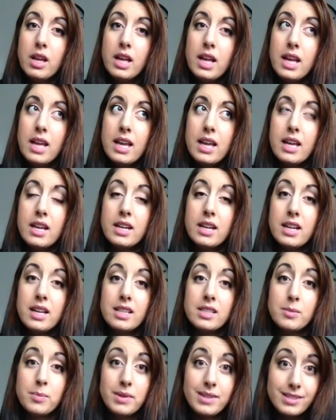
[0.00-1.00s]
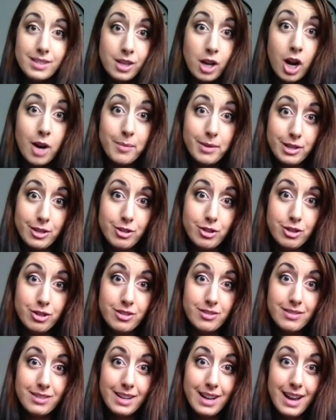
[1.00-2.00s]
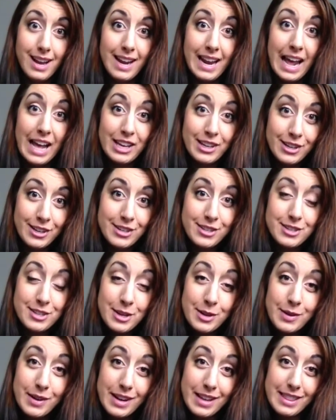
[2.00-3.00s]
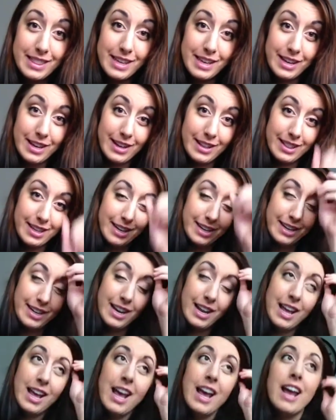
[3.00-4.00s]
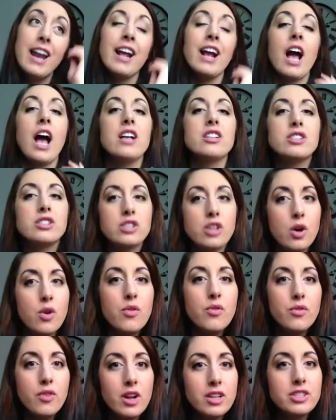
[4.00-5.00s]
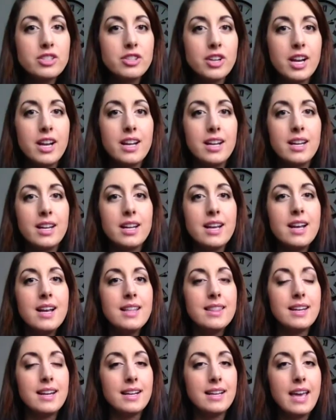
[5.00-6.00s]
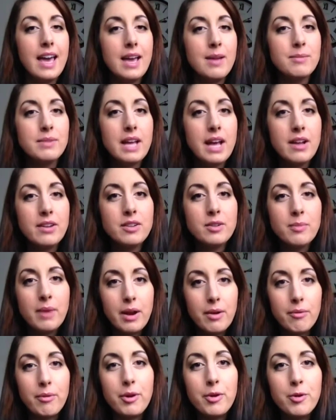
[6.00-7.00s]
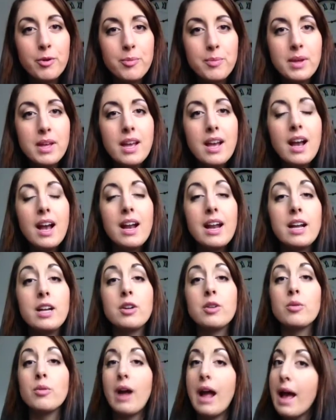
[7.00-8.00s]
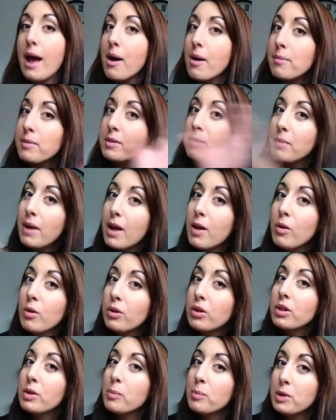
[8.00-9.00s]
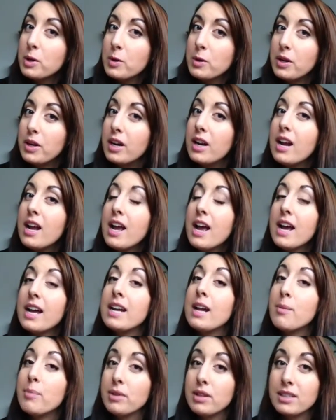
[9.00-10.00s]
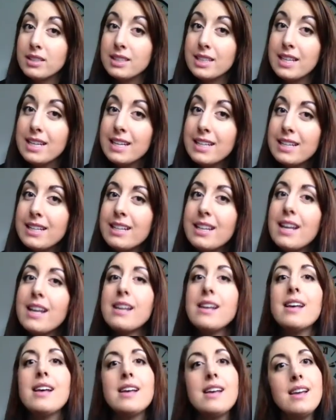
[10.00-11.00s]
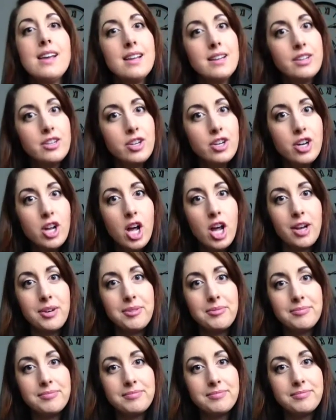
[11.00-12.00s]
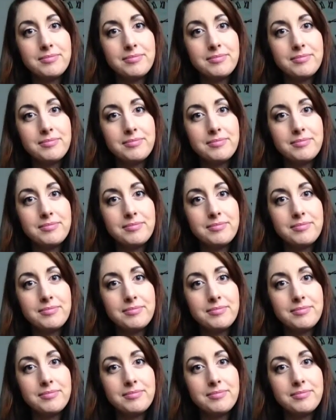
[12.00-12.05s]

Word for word: and it's a piece of garbage and I couldn't do anything on there, and I got so frustrated that I came down to my room and I grabbed my old computer and I plugged it in and it turned on.